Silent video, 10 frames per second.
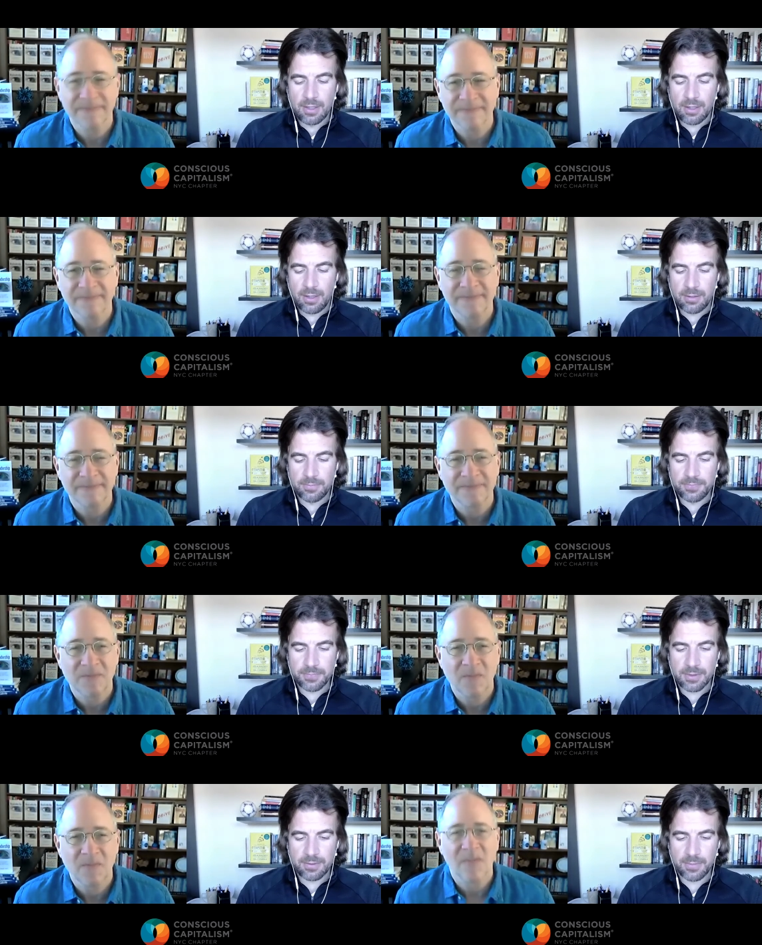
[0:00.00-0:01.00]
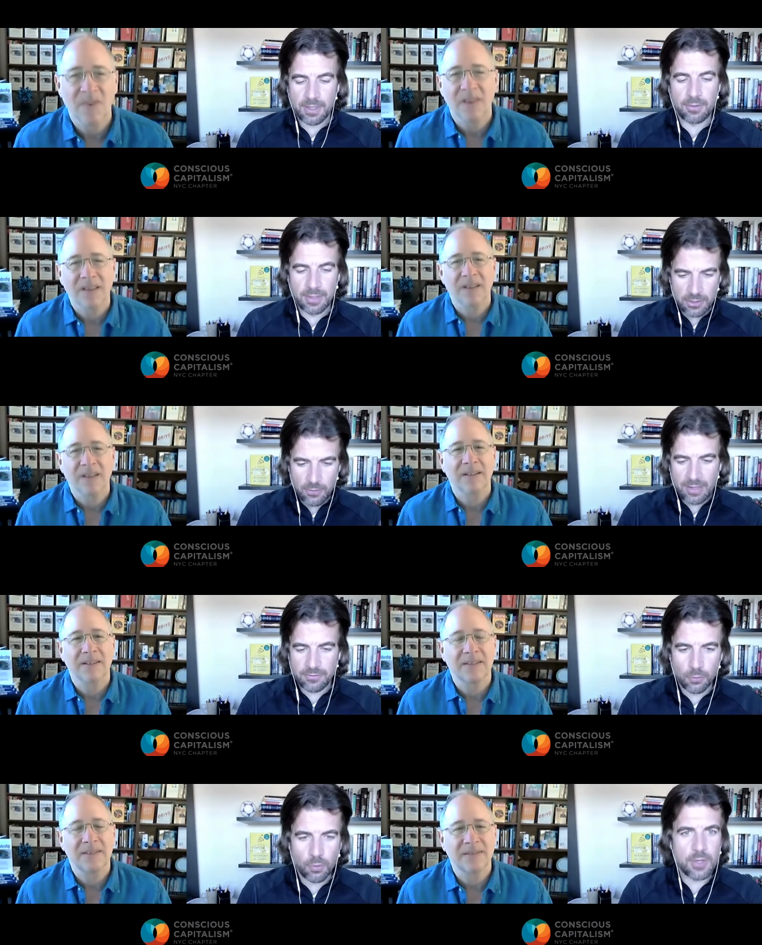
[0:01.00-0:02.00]
Speaker 1: um, but I'll let you
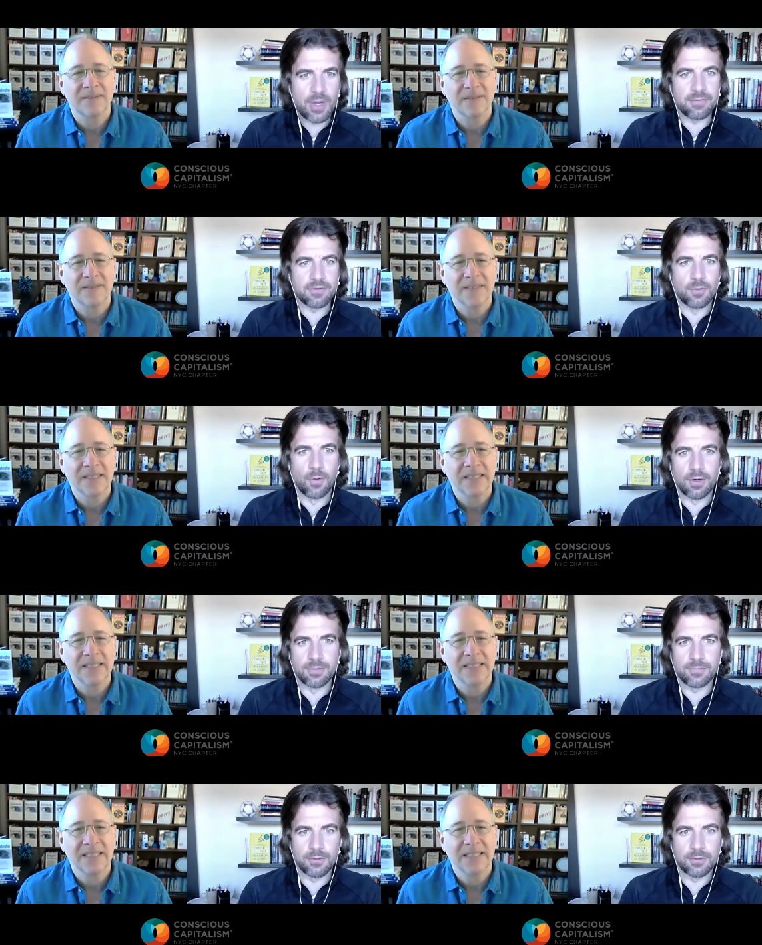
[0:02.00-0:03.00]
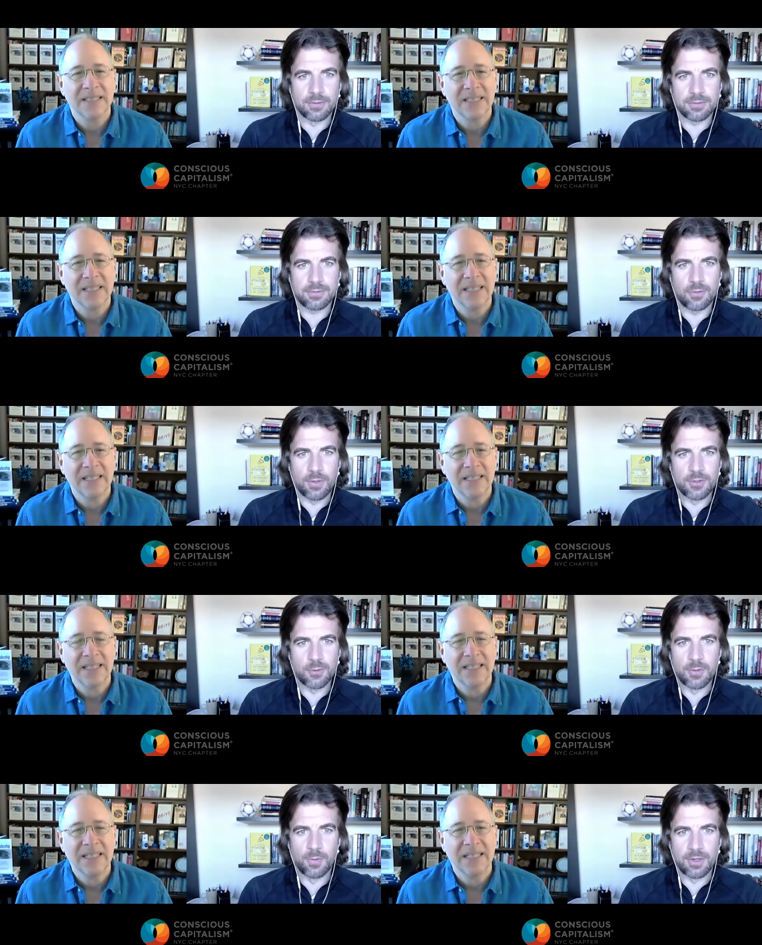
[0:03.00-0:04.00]
answer. What do you have in store for
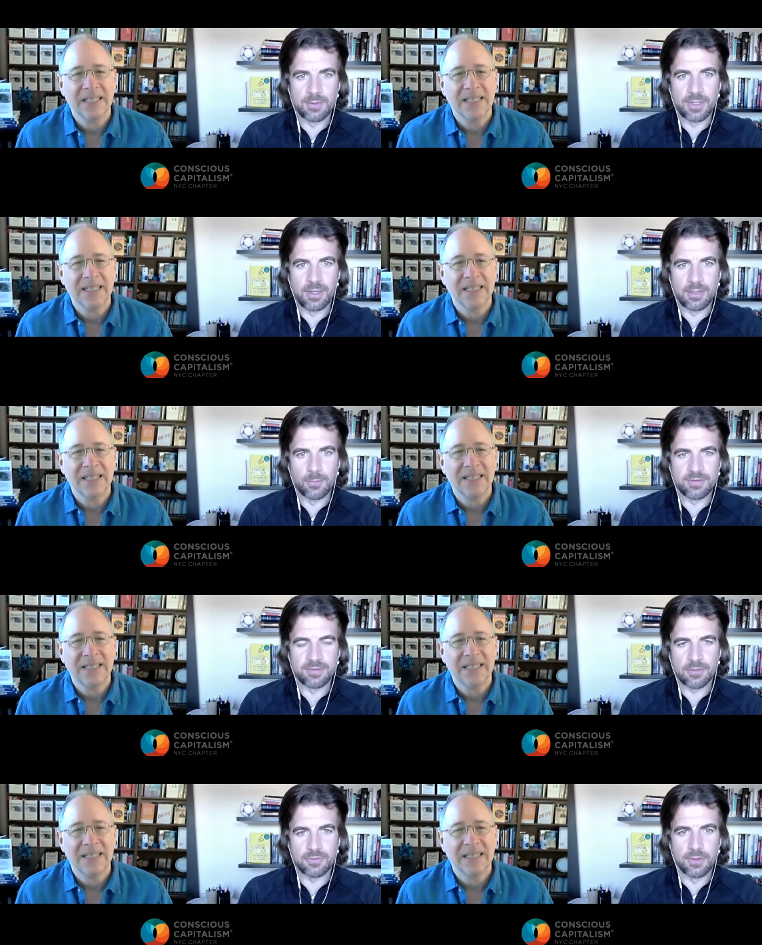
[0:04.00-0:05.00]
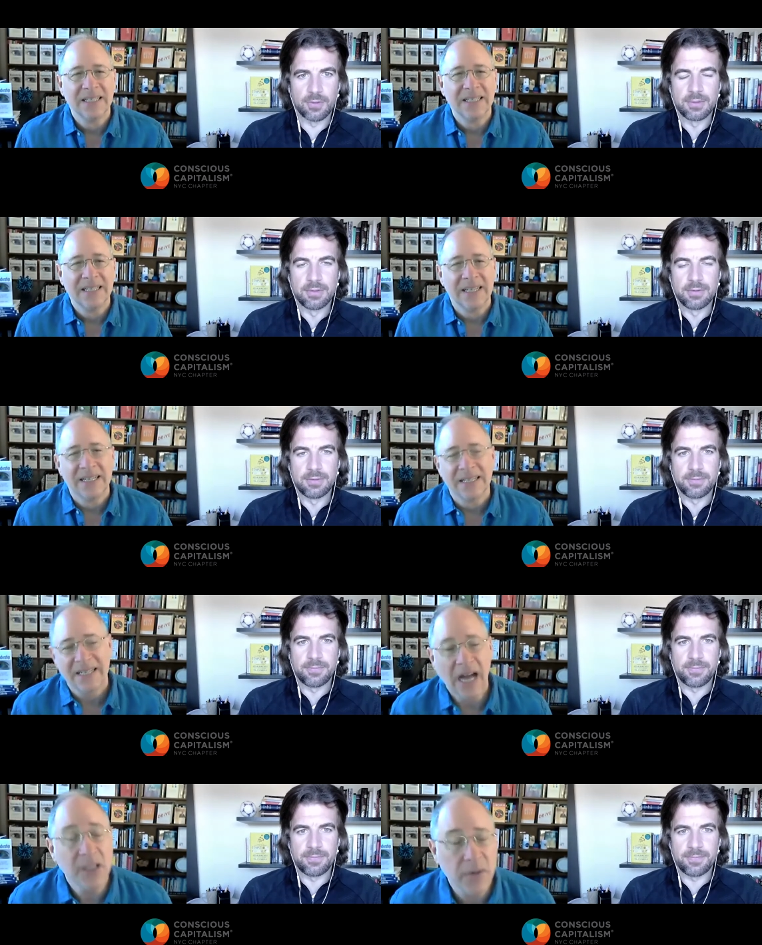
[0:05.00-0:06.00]
2021 and beyond? What's next for you?
Speaker 2: Yeah,
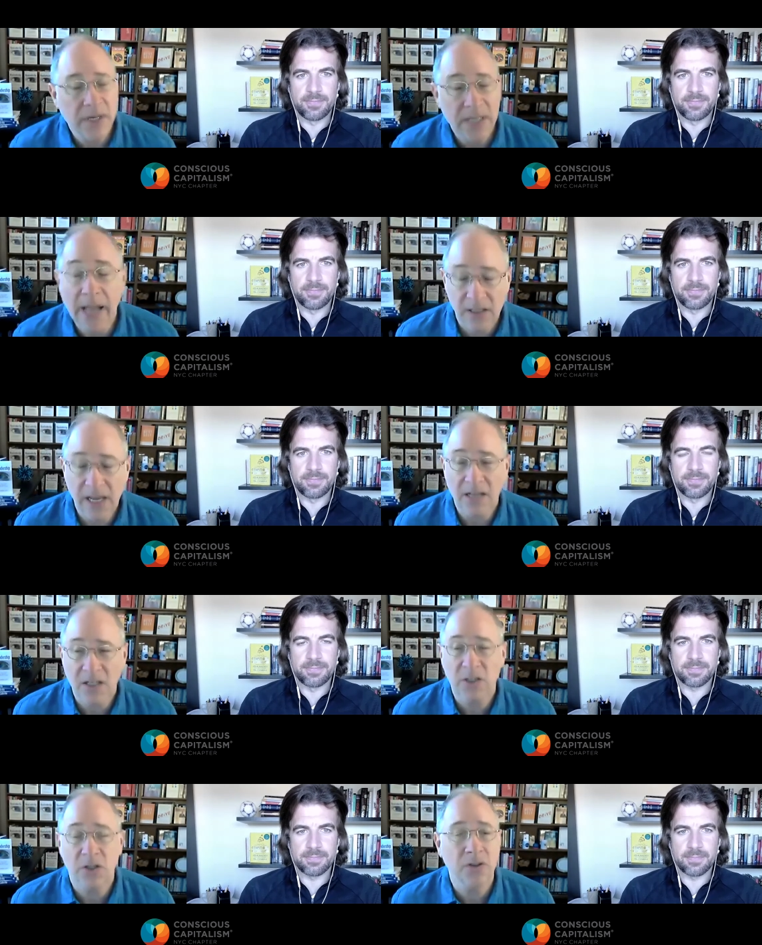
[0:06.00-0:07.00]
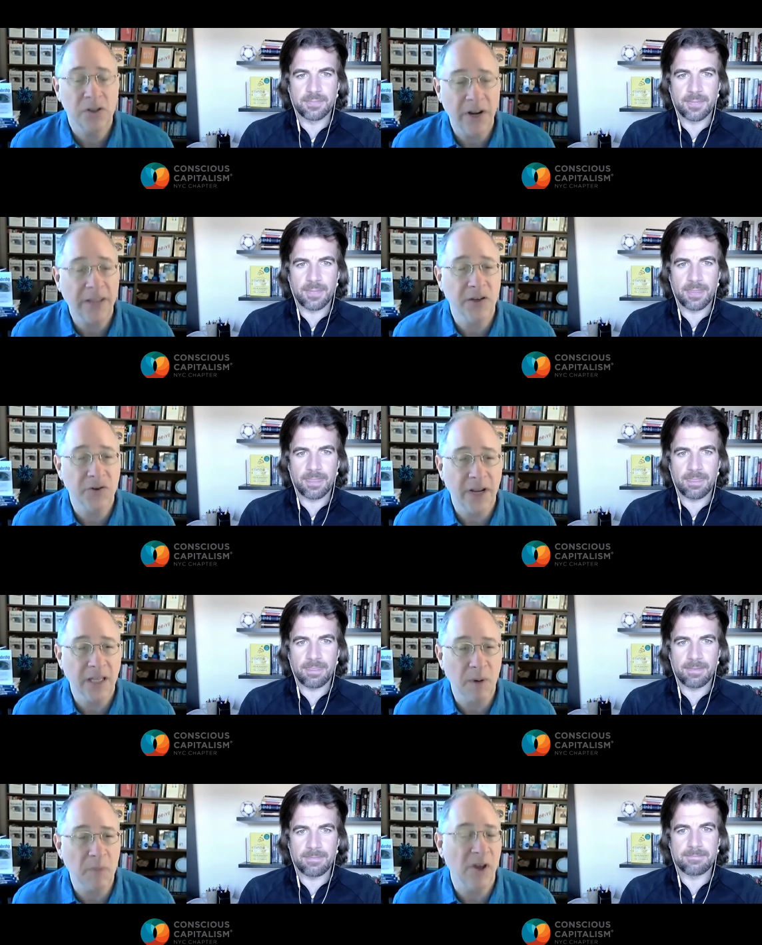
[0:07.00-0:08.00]
I do. I actually do do Train the
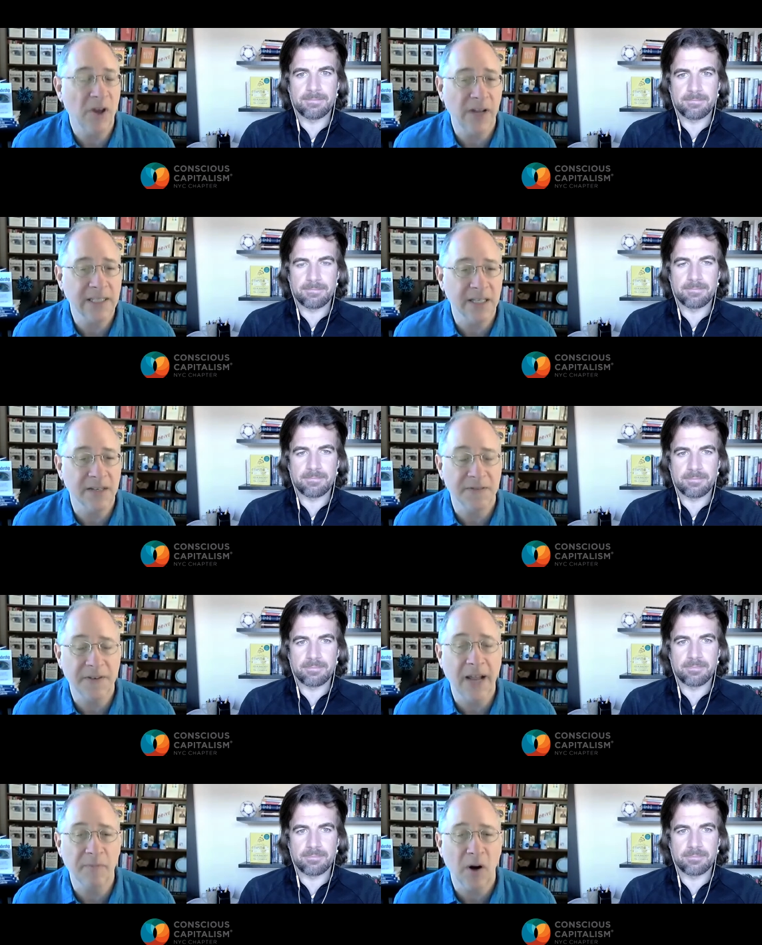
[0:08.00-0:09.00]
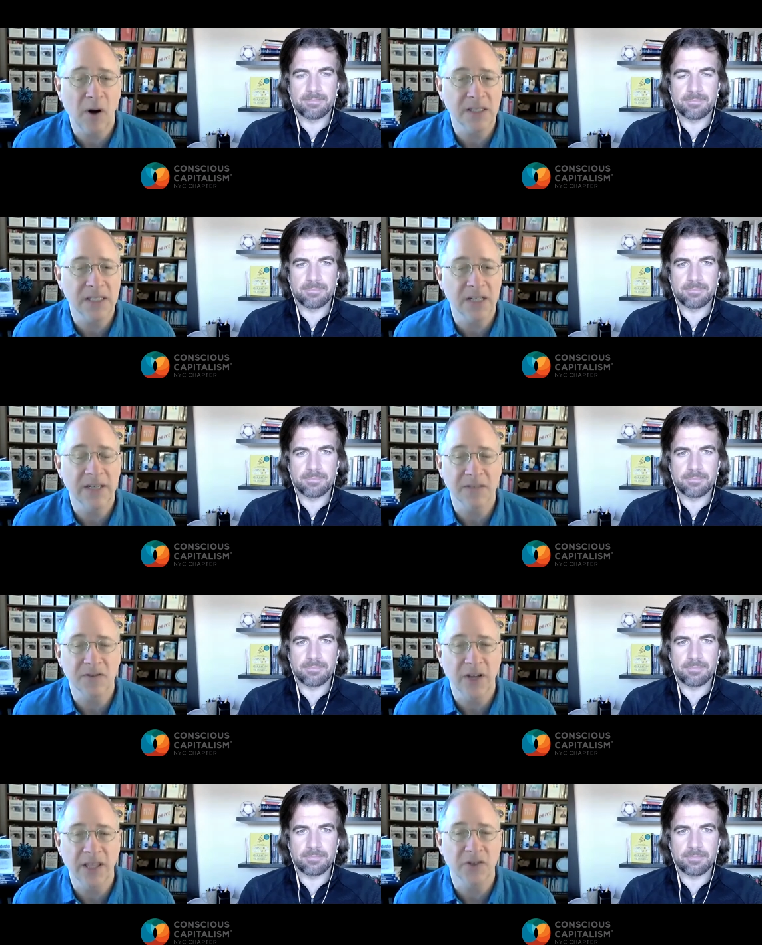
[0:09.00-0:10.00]
Trainer. My brother and I did a five-part series of
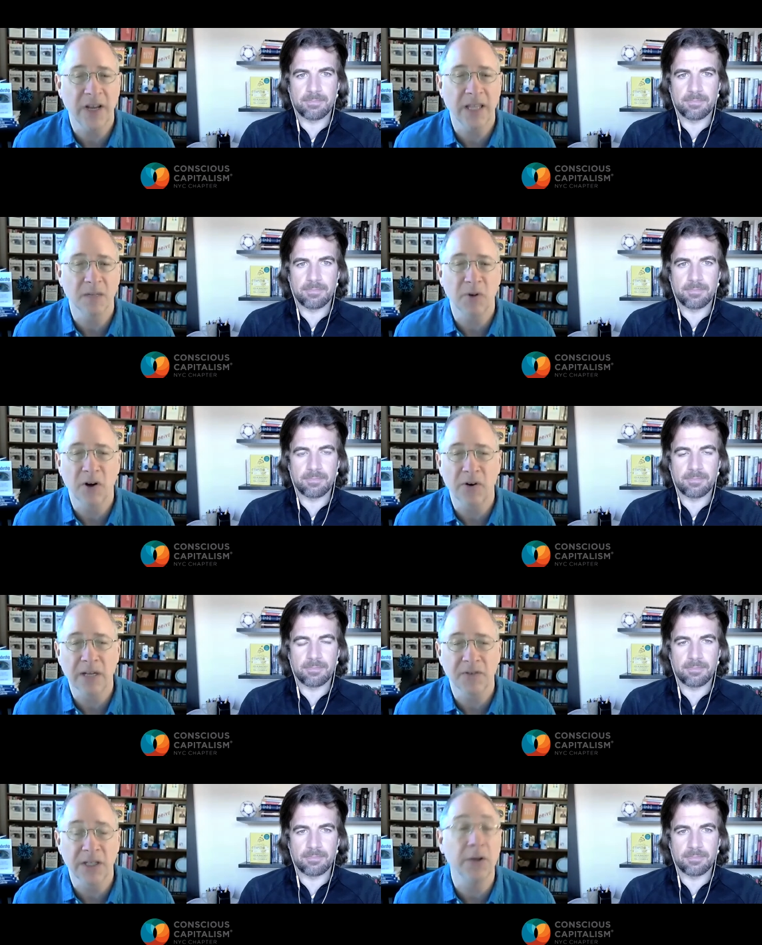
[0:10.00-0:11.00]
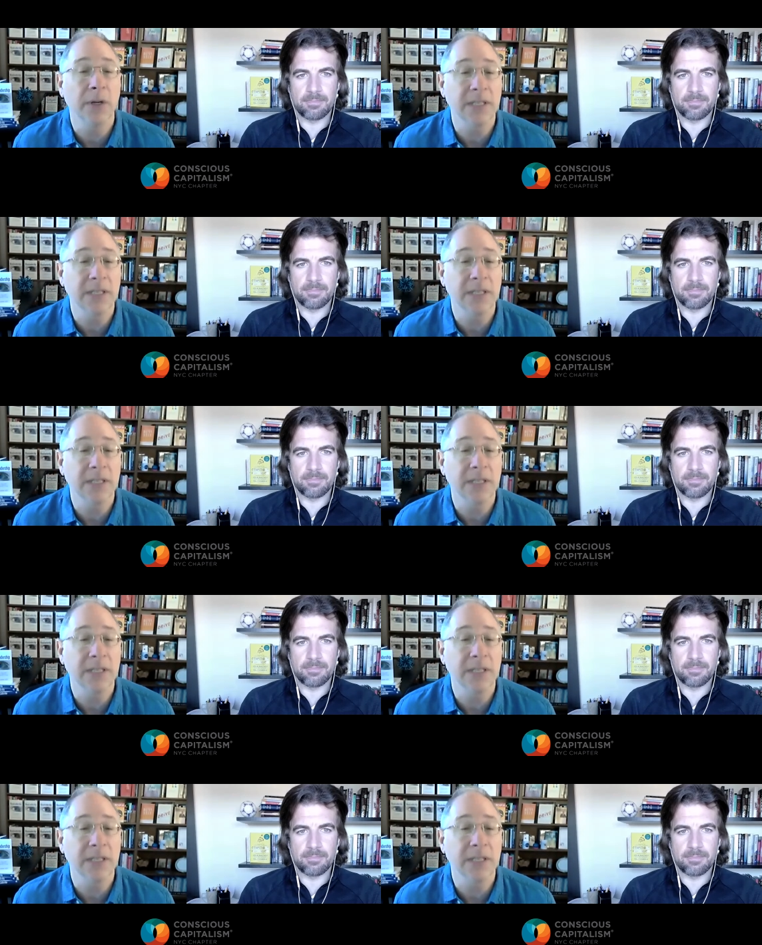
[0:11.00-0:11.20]
Train the Trainer programs for the U.S.